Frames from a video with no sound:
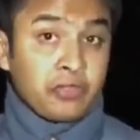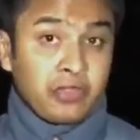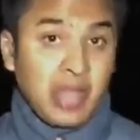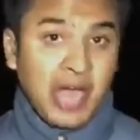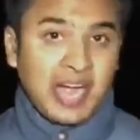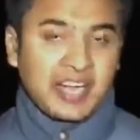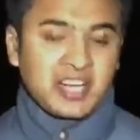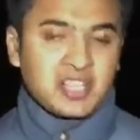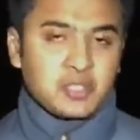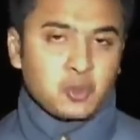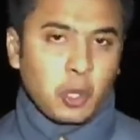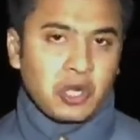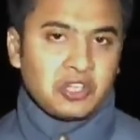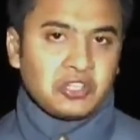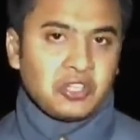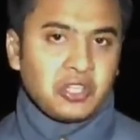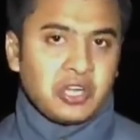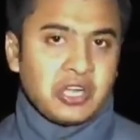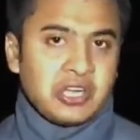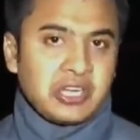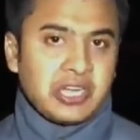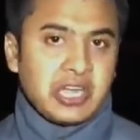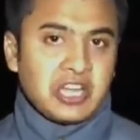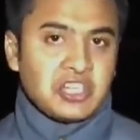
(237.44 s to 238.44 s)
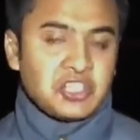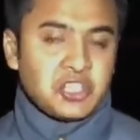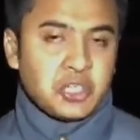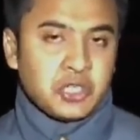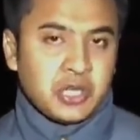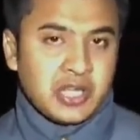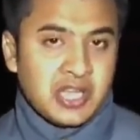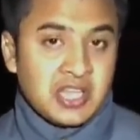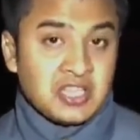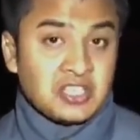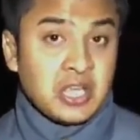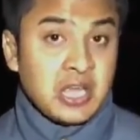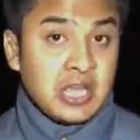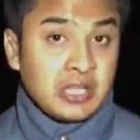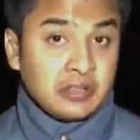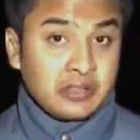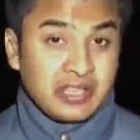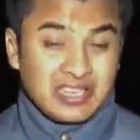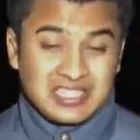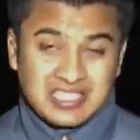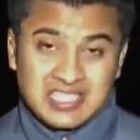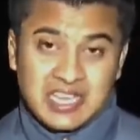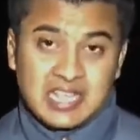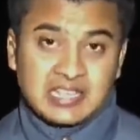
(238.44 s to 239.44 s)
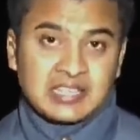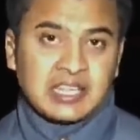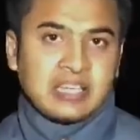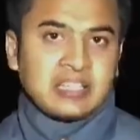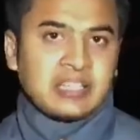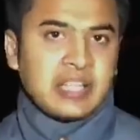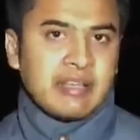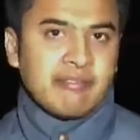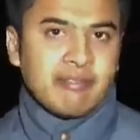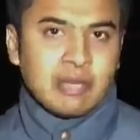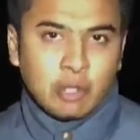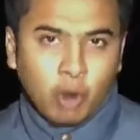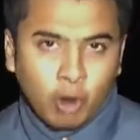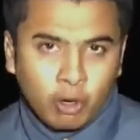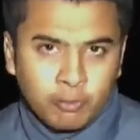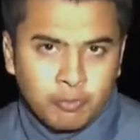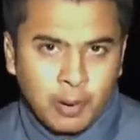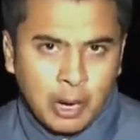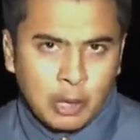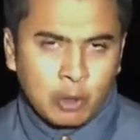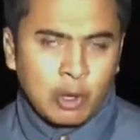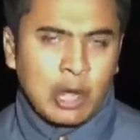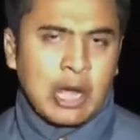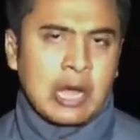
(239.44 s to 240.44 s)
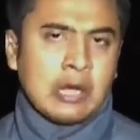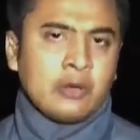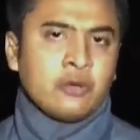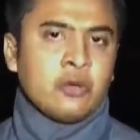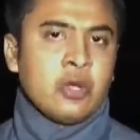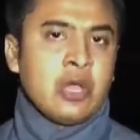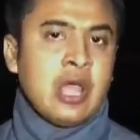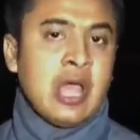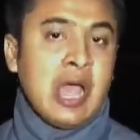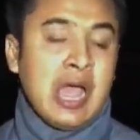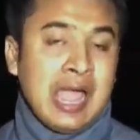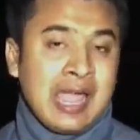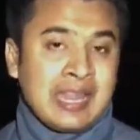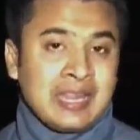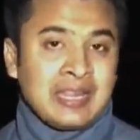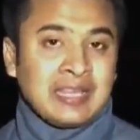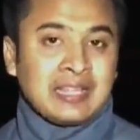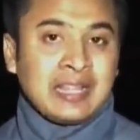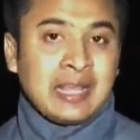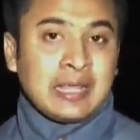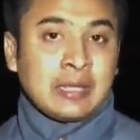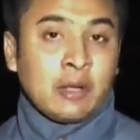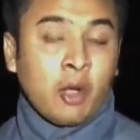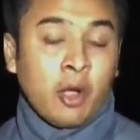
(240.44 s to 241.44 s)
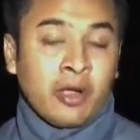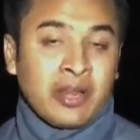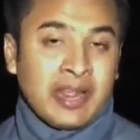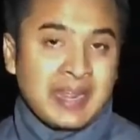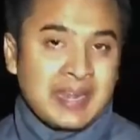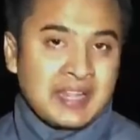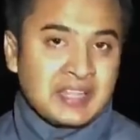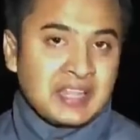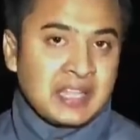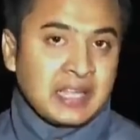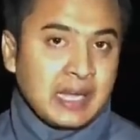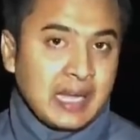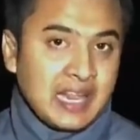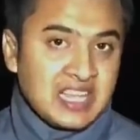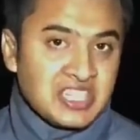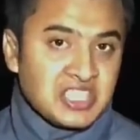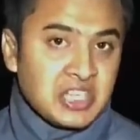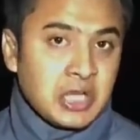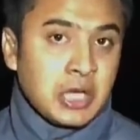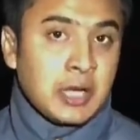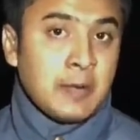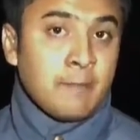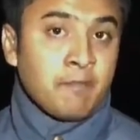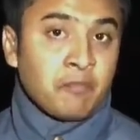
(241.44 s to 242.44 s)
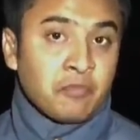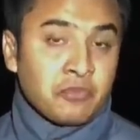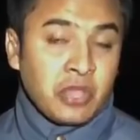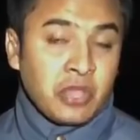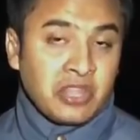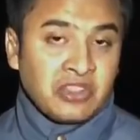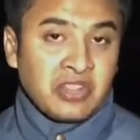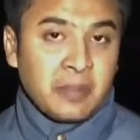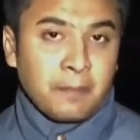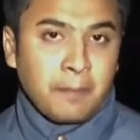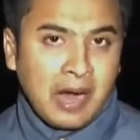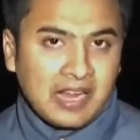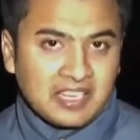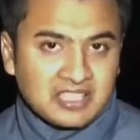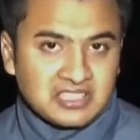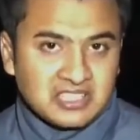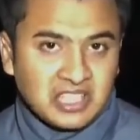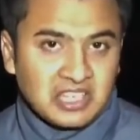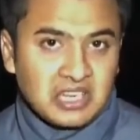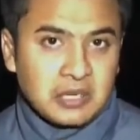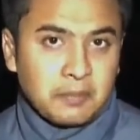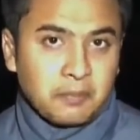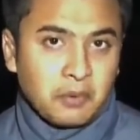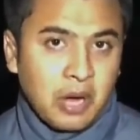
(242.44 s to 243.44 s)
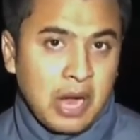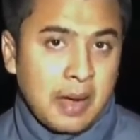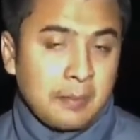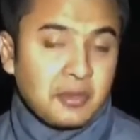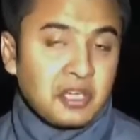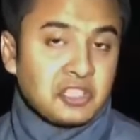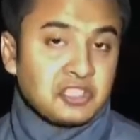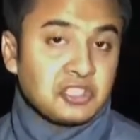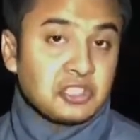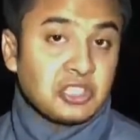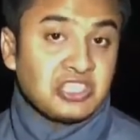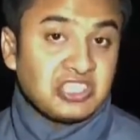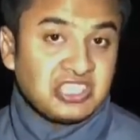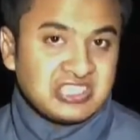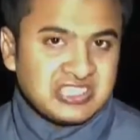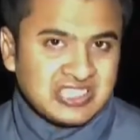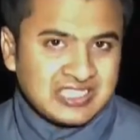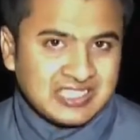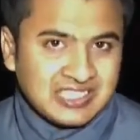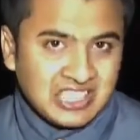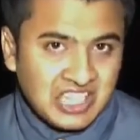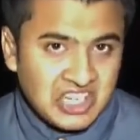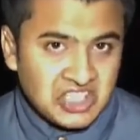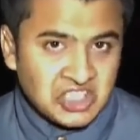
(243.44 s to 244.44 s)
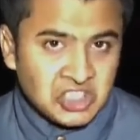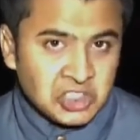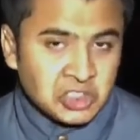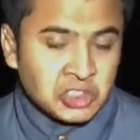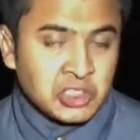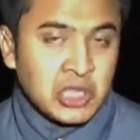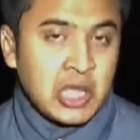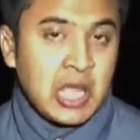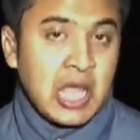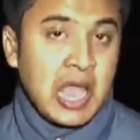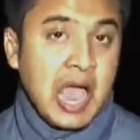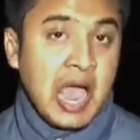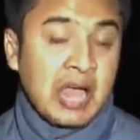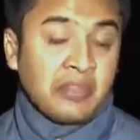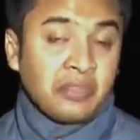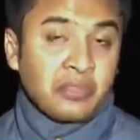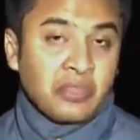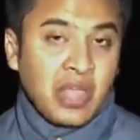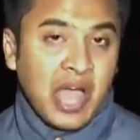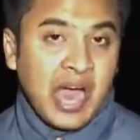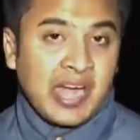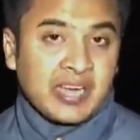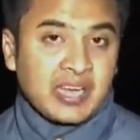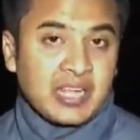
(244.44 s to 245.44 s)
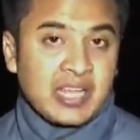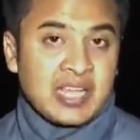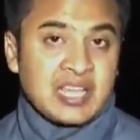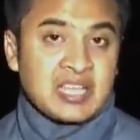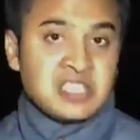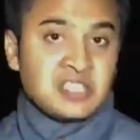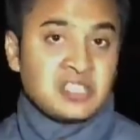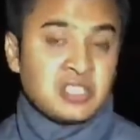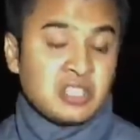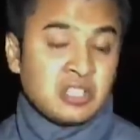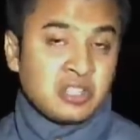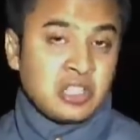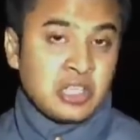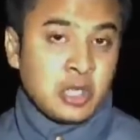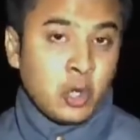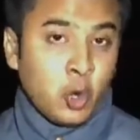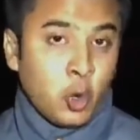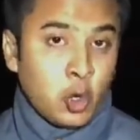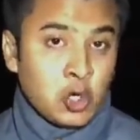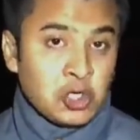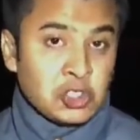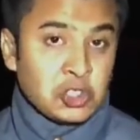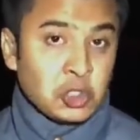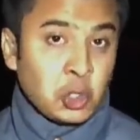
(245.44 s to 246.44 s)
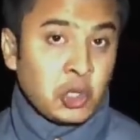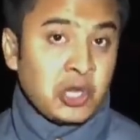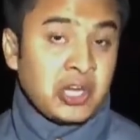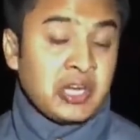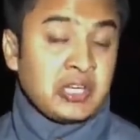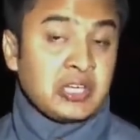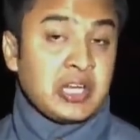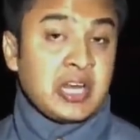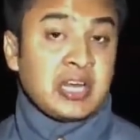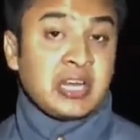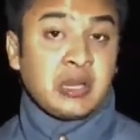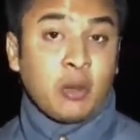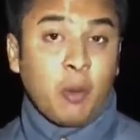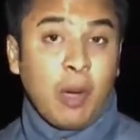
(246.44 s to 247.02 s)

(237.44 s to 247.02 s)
That is what their intention is. They're saying that they will not bow down anything on anything lesser than the Pakistani Prime Minister's resignation, and that is the whole sole intent.